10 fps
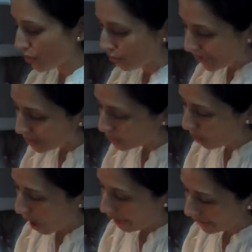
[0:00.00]
So that's
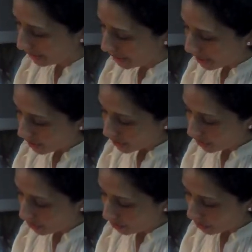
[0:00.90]
why,
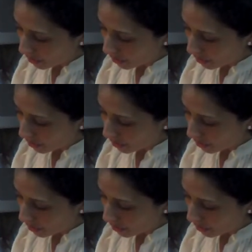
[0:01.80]
you know,